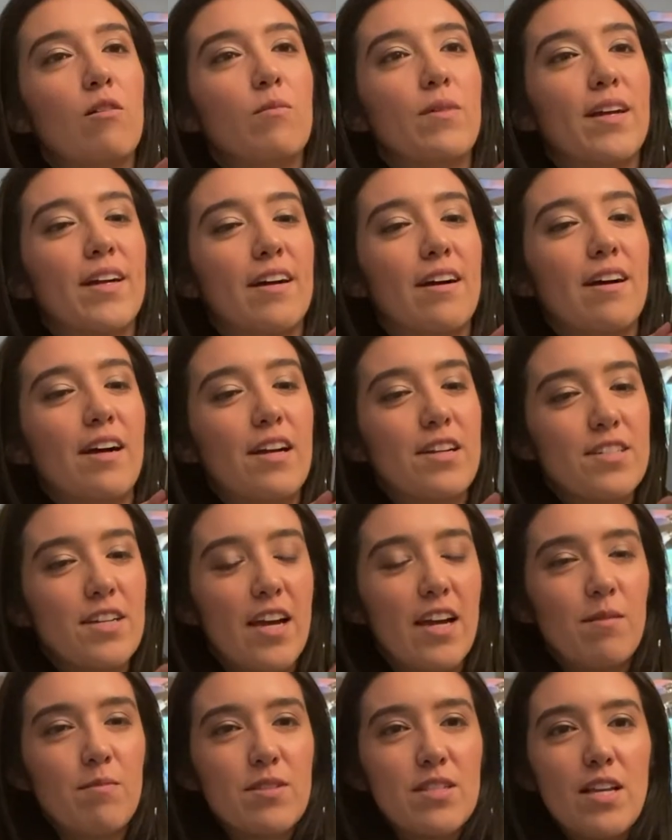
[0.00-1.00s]
my gosh, I
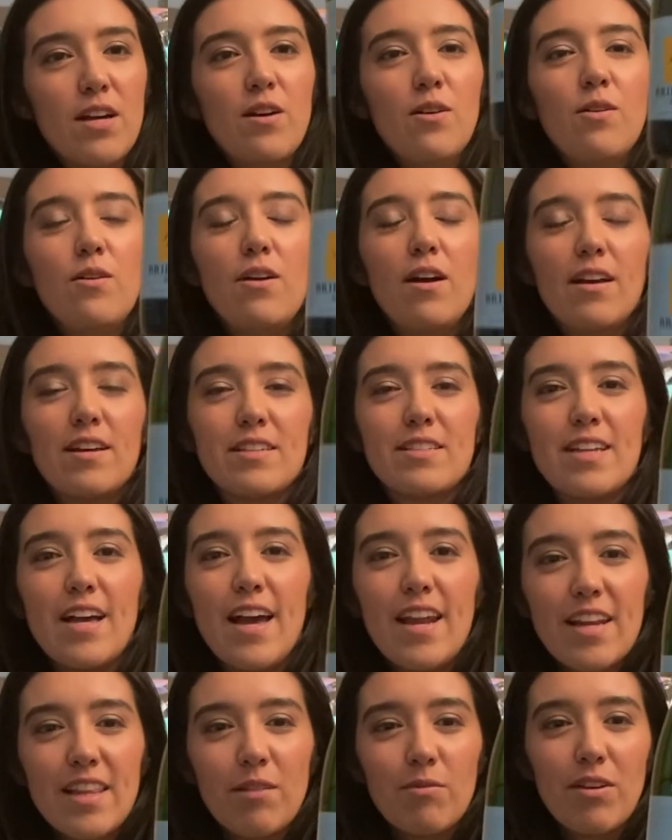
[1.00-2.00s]
am so
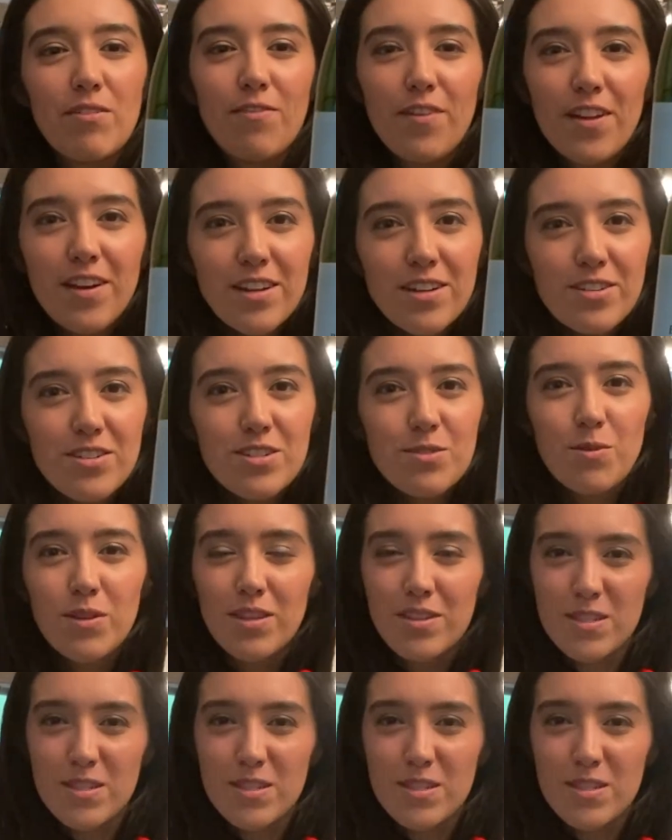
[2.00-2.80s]
excited that we finished with a